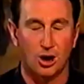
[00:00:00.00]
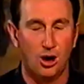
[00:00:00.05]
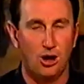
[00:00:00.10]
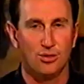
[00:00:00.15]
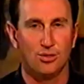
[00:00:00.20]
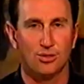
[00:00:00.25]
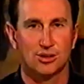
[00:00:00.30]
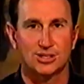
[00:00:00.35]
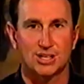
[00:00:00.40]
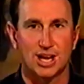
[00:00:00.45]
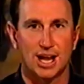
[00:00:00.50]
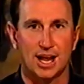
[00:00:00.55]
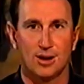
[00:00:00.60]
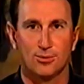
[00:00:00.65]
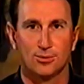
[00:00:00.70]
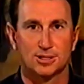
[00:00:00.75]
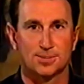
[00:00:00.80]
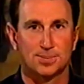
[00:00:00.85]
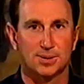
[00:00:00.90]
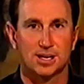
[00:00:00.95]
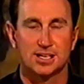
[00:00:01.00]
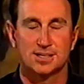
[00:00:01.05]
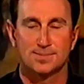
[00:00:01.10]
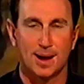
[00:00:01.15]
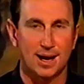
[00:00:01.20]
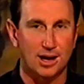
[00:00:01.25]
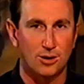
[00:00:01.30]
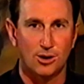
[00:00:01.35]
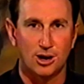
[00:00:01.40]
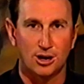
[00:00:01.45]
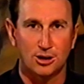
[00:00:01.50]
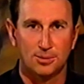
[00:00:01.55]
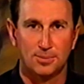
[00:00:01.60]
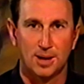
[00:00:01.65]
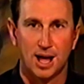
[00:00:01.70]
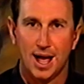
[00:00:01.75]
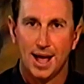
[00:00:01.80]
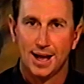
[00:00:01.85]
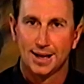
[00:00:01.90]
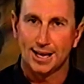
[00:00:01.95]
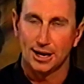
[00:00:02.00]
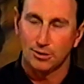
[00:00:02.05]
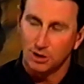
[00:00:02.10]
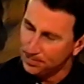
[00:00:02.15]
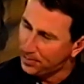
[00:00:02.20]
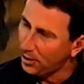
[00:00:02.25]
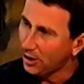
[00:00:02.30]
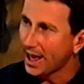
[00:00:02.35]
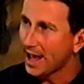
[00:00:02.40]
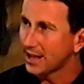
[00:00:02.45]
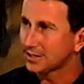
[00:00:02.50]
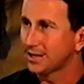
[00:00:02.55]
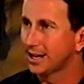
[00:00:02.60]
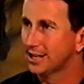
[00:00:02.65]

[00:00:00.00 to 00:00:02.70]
on the sand. Would you please make a welcome Kerri Pottharst,